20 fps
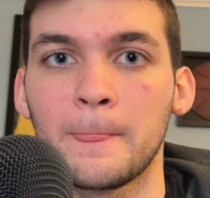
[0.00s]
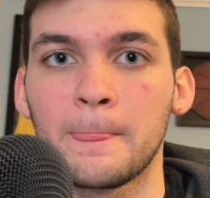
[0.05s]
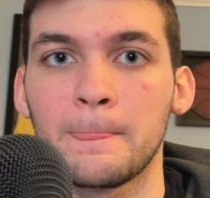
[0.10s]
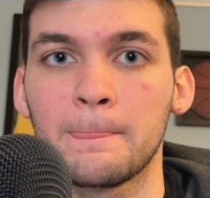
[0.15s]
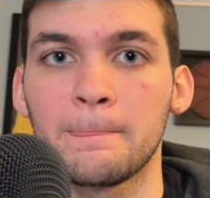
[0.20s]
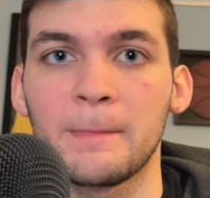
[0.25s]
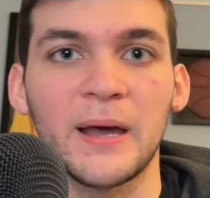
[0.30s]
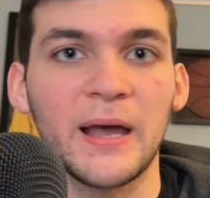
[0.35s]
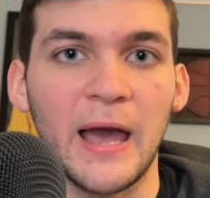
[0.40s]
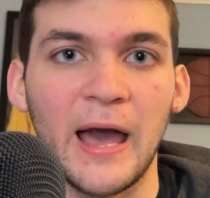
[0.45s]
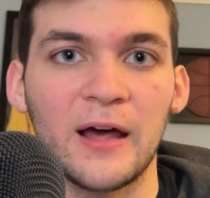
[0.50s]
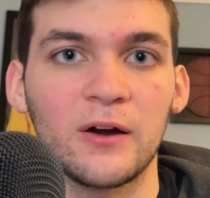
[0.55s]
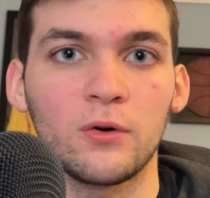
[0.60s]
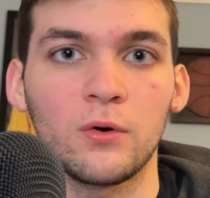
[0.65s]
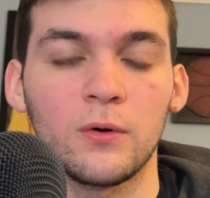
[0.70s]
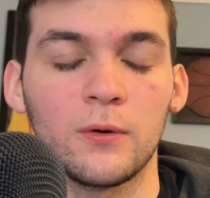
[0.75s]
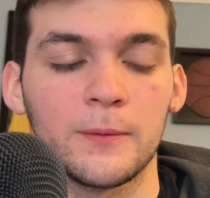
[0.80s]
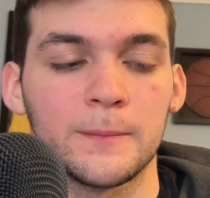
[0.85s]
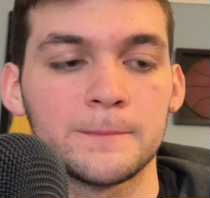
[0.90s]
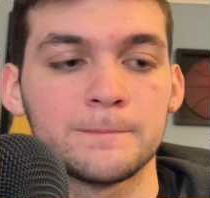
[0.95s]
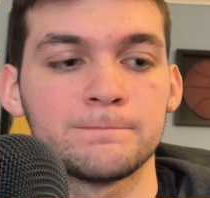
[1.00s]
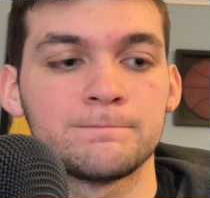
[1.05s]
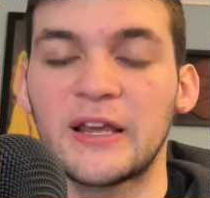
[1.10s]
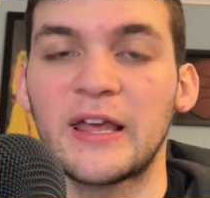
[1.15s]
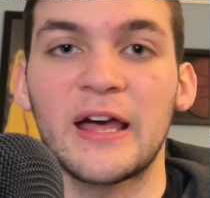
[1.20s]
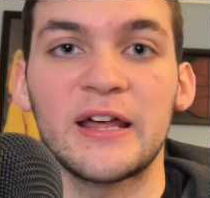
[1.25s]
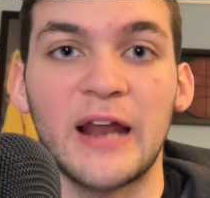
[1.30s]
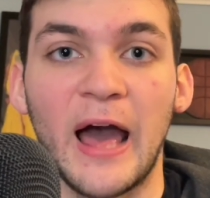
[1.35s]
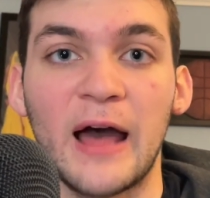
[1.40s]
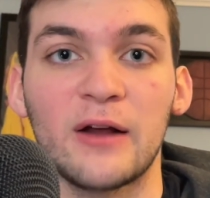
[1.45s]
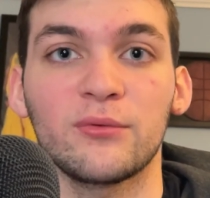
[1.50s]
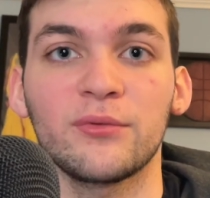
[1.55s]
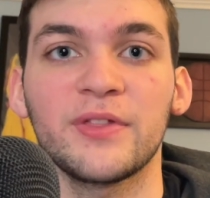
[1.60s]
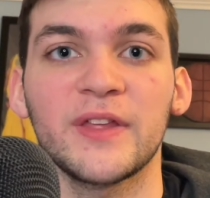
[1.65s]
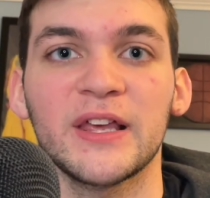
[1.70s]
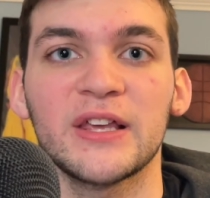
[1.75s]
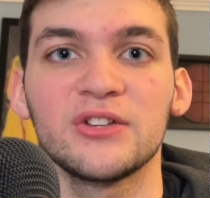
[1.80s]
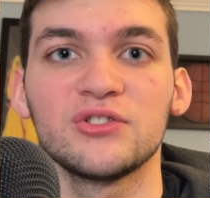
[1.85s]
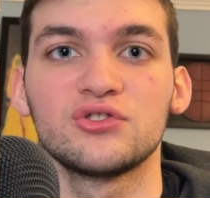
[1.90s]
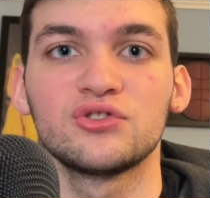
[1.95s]
Like, at all. And I don't think
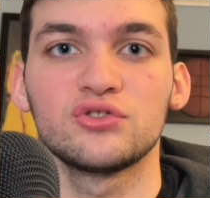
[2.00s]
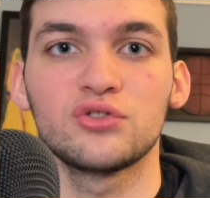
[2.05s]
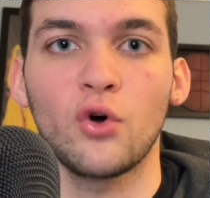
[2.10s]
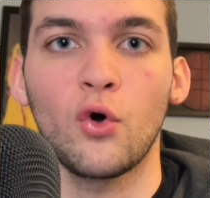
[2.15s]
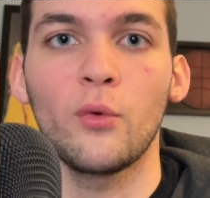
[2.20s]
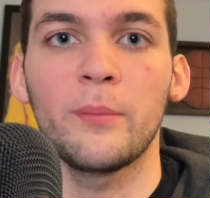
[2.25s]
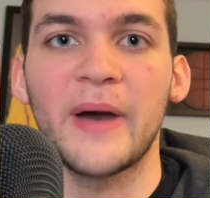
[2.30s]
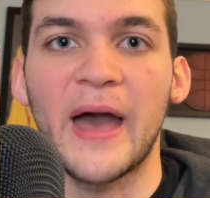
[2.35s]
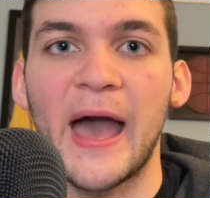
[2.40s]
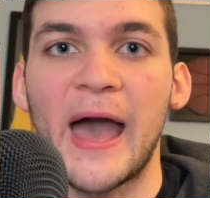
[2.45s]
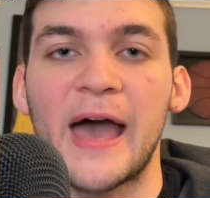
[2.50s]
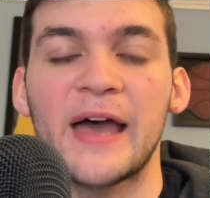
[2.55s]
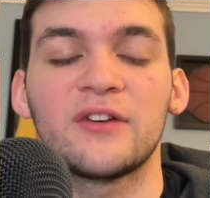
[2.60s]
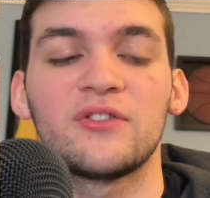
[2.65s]
he's so bad